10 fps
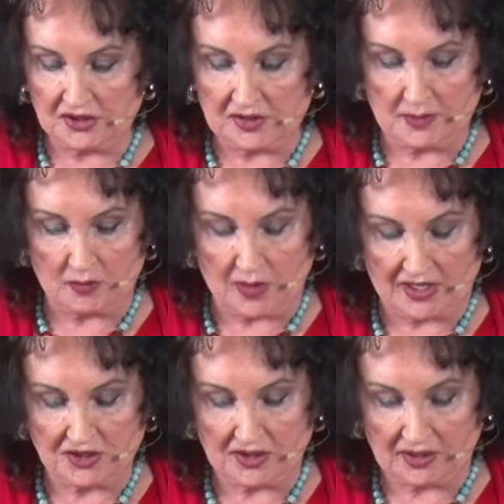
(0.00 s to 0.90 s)
She's been
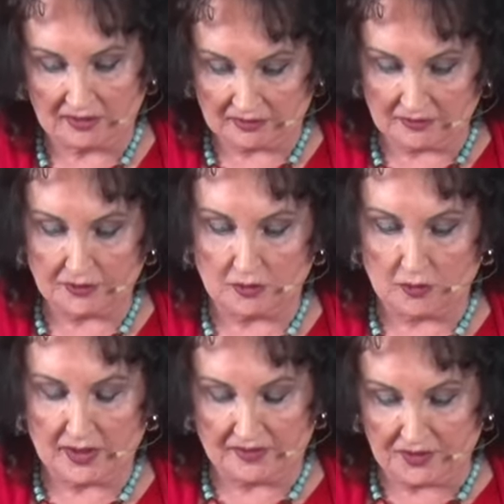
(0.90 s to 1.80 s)
watching for
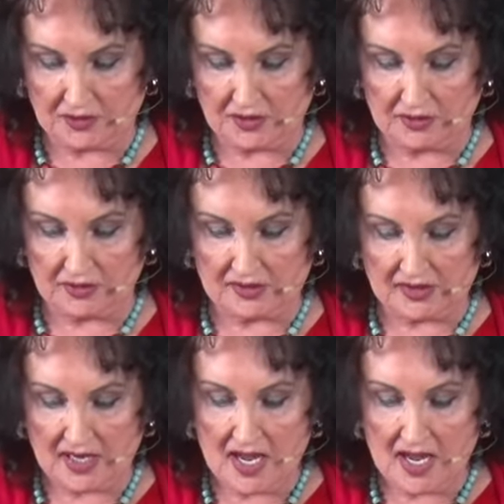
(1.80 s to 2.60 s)
quite a few years.